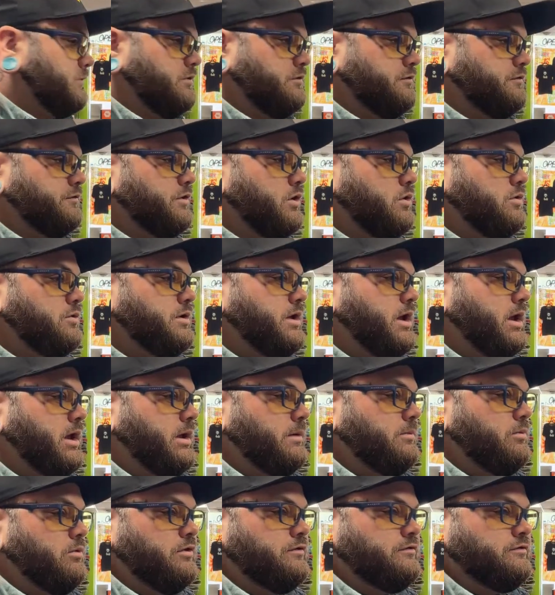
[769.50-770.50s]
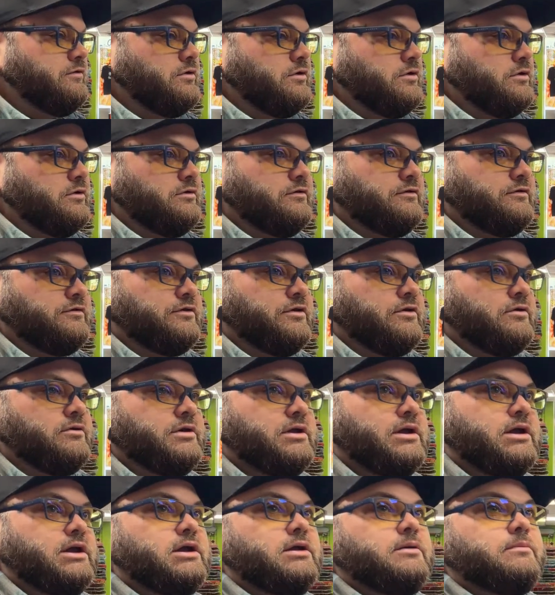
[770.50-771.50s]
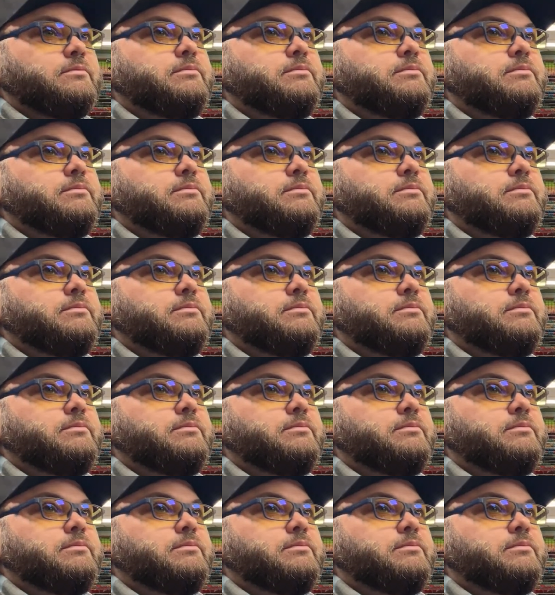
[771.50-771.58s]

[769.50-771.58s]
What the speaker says: Slow day, boys and girls, slow day.